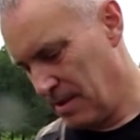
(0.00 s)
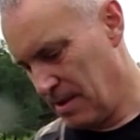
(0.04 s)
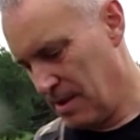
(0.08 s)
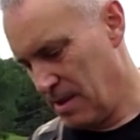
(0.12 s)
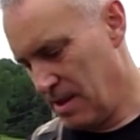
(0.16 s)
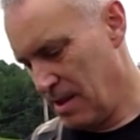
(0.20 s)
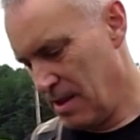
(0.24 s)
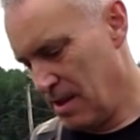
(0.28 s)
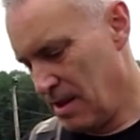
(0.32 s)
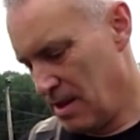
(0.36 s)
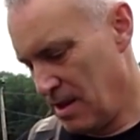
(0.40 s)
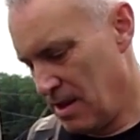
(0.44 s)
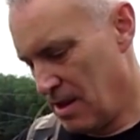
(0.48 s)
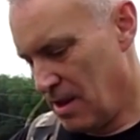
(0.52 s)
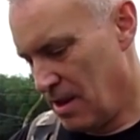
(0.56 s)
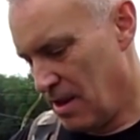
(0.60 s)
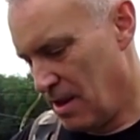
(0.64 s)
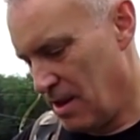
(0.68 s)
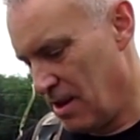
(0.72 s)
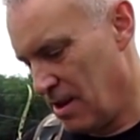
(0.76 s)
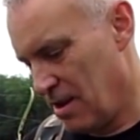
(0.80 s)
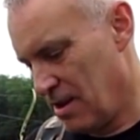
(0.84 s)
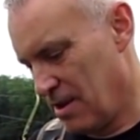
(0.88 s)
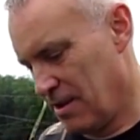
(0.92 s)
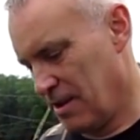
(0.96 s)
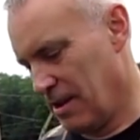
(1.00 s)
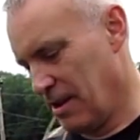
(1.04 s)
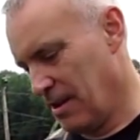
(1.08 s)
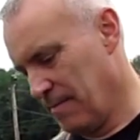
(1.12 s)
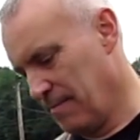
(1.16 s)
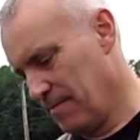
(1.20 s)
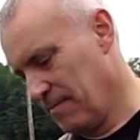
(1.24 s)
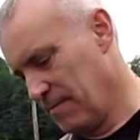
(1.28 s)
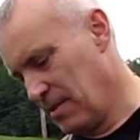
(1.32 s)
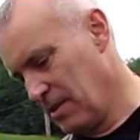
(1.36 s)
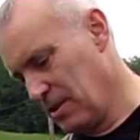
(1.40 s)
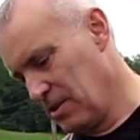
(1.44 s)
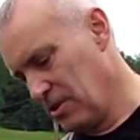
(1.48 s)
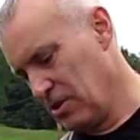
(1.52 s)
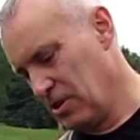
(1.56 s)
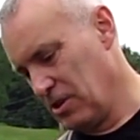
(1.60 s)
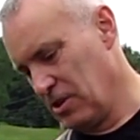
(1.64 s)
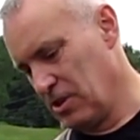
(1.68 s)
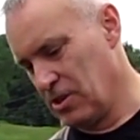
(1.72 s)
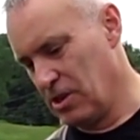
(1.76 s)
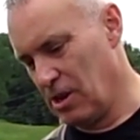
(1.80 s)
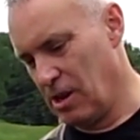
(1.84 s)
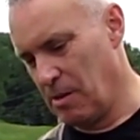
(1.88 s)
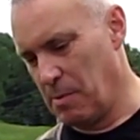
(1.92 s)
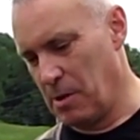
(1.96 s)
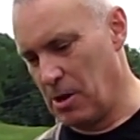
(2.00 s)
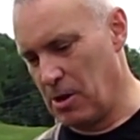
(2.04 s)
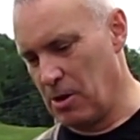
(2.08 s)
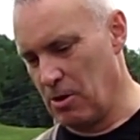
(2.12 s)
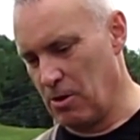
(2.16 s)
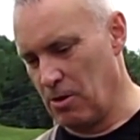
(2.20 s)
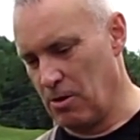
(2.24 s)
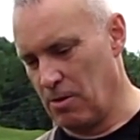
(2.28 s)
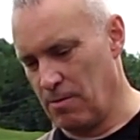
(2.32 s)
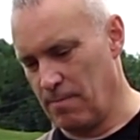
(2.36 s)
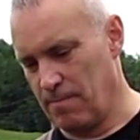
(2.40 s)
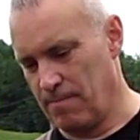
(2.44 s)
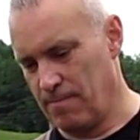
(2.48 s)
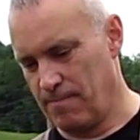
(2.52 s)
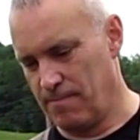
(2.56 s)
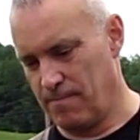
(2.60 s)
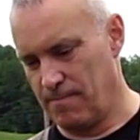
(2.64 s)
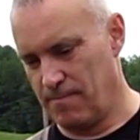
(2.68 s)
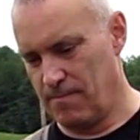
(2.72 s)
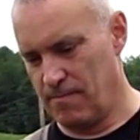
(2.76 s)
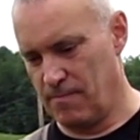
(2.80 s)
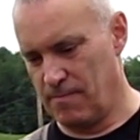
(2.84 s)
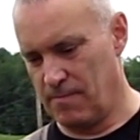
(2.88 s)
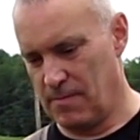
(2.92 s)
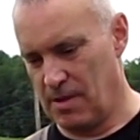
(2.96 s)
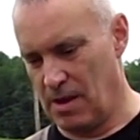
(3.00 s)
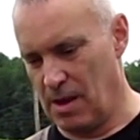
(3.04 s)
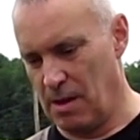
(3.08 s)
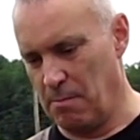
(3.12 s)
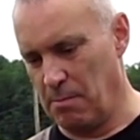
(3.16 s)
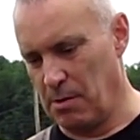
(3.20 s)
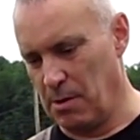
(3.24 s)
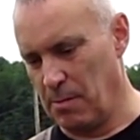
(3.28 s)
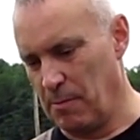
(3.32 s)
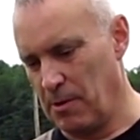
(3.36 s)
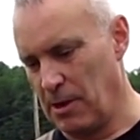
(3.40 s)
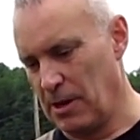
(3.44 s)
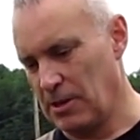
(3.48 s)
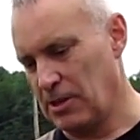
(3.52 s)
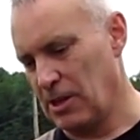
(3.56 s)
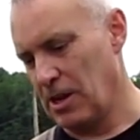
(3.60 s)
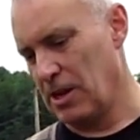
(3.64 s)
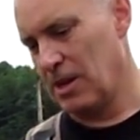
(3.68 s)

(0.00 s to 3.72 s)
Yeah, as you can tell by your emblem. That's how